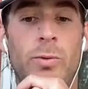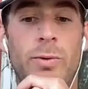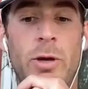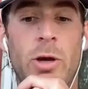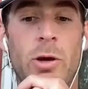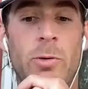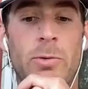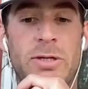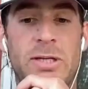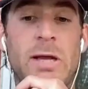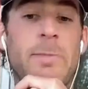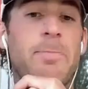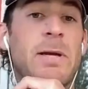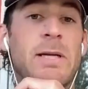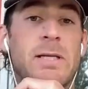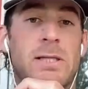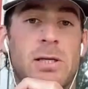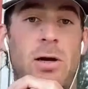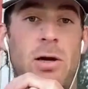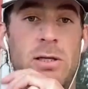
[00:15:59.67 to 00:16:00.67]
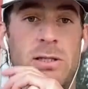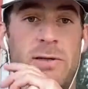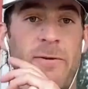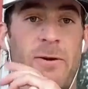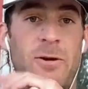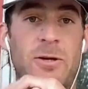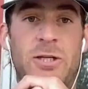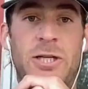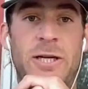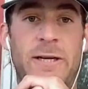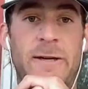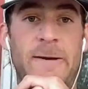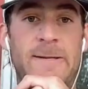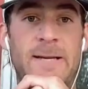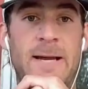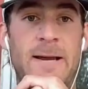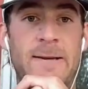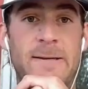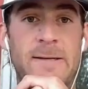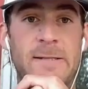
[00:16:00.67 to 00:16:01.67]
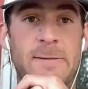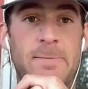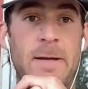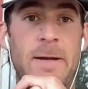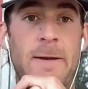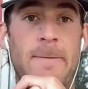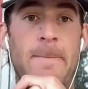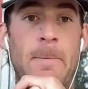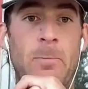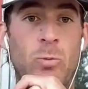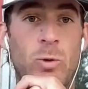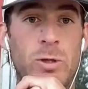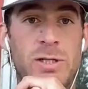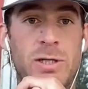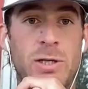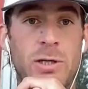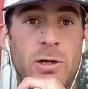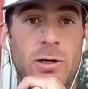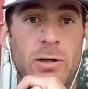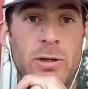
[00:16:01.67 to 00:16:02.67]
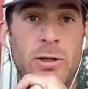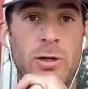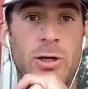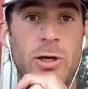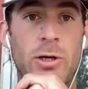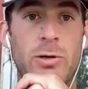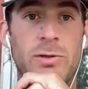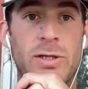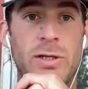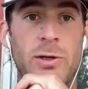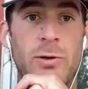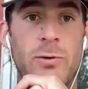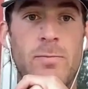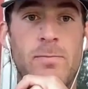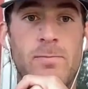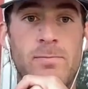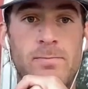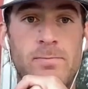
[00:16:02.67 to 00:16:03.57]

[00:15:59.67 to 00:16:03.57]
would your dipping sauce for your chicken tendies be? What's your go-to?